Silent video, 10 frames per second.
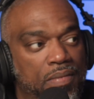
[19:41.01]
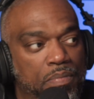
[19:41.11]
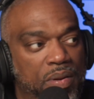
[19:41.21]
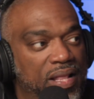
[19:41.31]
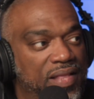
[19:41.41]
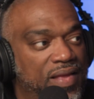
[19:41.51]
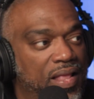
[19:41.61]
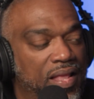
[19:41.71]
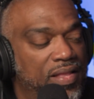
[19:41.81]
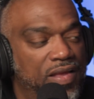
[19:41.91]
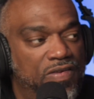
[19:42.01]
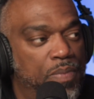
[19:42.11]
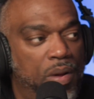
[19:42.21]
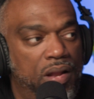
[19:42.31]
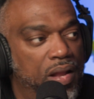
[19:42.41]
but it's kind of like they
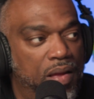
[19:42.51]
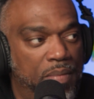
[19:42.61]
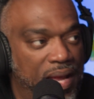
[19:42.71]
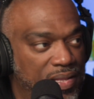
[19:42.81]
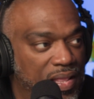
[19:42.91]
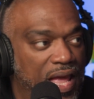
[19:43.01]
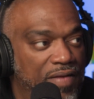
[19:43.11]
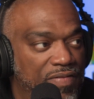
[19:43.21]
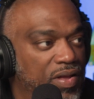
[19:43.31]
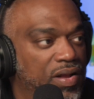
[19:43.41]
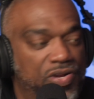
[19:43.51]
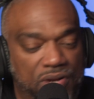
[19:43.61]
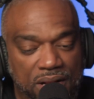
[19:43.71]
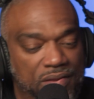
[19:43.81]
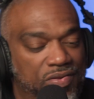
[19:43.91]
spawn and come back to life, and they're going to
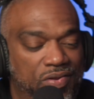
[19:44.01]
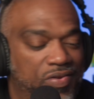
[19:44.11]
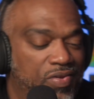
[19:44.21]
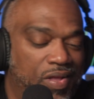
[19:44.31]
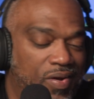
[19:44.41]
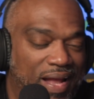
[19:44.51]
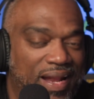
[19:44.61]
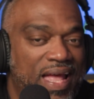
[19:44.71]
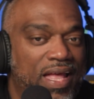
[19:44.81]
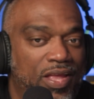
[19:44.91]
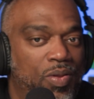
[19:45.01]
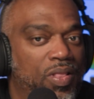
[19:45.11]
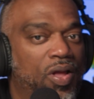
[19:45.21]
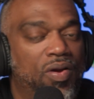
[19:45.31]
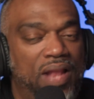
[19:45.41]
try to do it. So you just
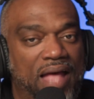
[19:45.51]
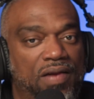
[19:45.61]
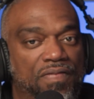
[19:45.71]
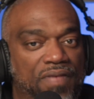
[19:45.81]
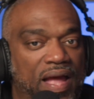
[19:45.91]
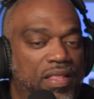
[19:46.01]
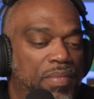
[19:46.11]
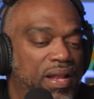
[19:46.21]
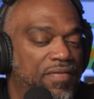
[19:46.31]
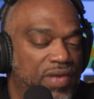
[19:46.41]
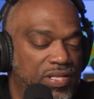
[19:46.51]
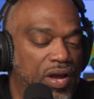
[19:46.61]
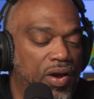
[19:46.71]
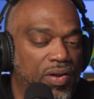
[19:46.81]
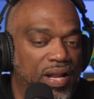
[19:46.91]
learn how to fight them at every
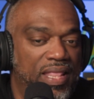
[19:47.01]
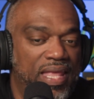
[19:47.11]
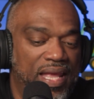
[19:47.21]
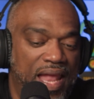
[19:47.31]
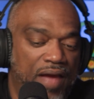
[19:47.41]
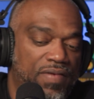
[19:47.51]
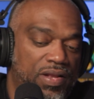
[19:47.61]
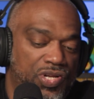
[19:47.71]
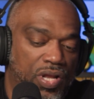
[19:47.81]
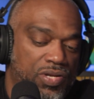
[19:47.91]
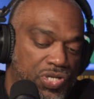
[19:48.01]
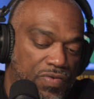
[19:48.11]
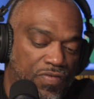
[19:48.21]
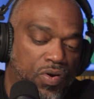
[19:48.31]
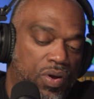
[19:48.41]
turn. And I think at every
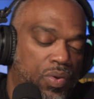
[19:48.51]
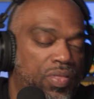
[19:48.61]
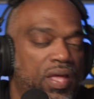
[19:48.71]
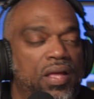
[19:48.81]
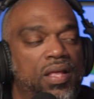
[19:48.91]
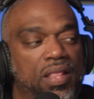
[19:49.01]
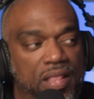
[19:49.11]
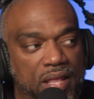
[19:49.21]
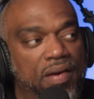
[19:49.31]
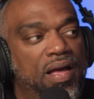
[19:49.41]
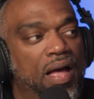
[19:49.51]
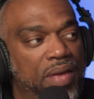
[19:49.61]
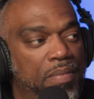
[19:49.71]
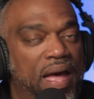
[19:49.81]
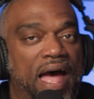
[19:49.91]
juncture of growth, they're
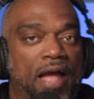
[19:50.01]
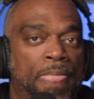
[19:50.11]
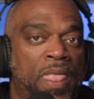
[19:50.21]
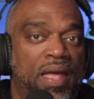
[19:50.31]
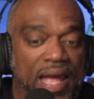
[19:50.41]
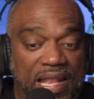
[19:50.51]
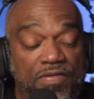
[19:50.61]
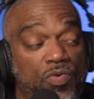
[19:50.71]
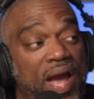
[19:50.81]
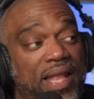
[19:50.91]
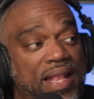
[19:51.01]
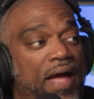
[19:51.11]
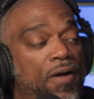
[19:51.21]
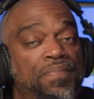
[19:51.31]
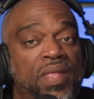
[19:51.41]
coming back. And even right
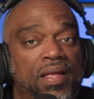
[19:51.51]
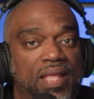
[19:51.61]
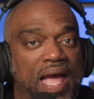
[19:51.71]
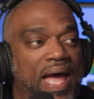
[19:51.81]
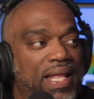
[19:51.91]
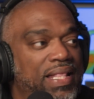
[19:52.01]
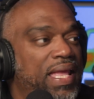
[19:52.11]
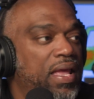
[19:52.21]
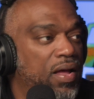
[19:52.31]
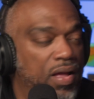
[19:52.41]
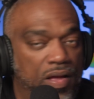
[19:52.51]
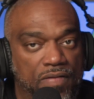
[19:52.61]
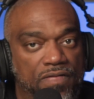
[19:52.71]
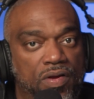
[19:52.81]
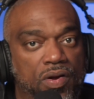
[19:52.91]
now, the idea
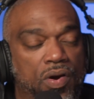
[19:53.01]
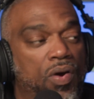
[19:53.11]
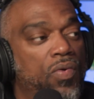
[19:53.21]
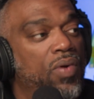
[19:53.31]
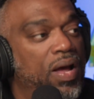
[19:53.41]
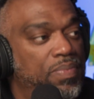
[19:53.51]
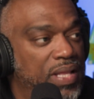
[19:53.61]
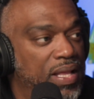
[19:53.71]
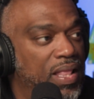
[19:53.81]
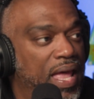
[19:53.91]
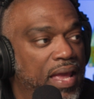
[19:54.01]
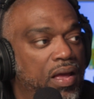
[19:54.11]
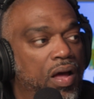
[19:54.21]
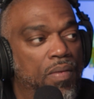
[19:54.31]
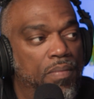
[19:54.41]
of corrupted like